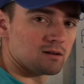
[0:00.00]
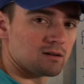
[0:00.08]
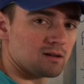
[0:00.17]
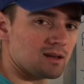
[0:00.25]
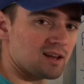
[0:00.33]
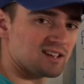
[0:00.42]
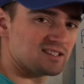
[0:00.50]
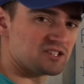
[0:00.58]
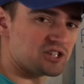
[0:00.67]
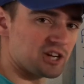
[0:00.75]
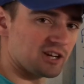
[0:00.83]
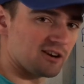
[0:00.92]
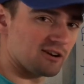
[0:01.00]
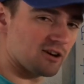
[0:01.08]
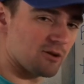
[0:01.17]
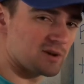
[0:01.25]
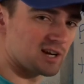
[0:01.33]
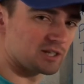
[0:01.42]
Hey guys, Jake here,
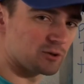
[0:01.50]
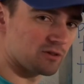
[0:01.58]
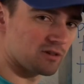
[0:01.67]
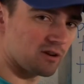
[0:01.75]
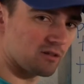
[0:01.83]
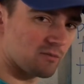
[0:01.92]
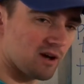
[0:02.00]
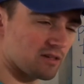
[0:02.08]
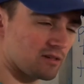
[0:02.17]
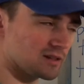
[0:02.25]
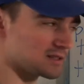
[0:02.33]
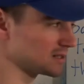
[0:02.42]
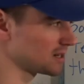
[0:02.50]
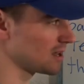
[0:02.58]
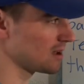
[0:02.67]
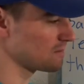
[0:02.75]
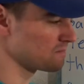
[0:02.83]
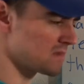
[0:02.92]
coming at you with another math lesson today.